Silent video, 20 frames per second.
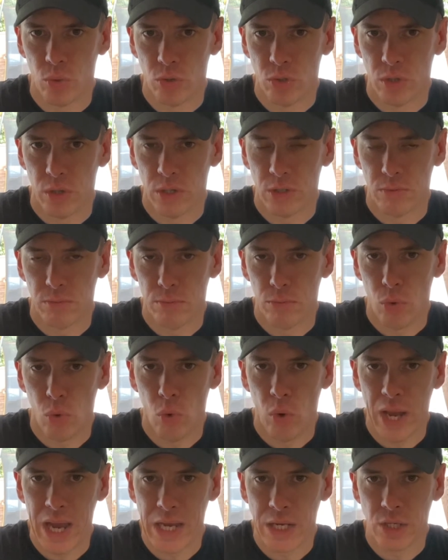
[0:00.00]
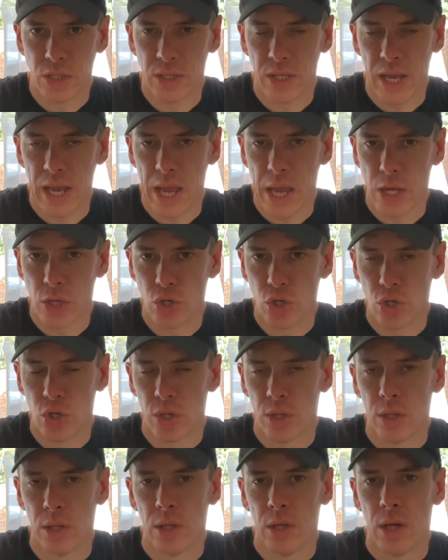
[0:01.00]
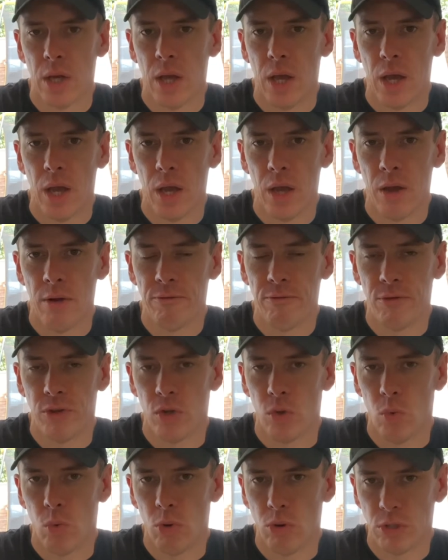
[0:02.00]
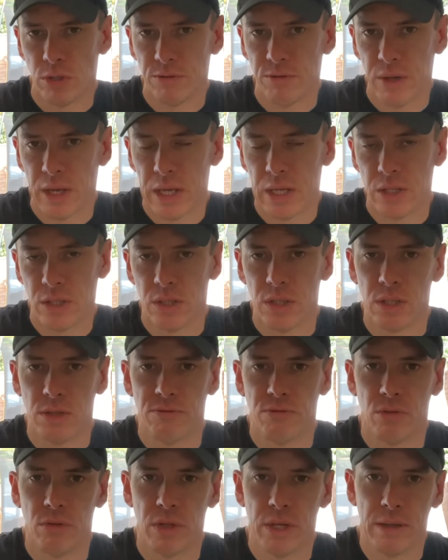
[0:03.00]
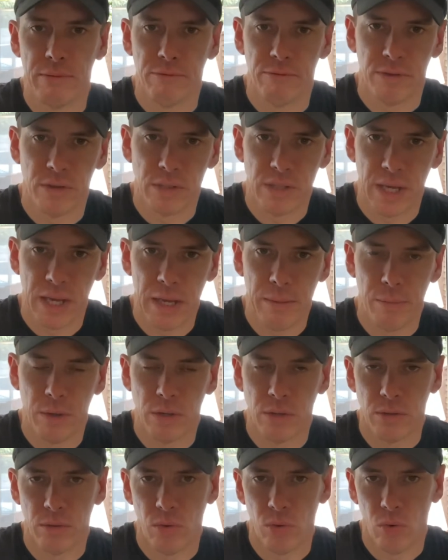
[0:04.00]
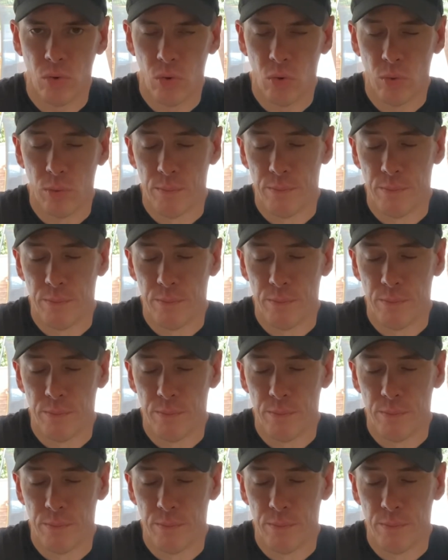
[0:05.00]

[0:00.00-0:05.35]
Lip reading: So it's more edge to edge for your watch faces, for the infotainment or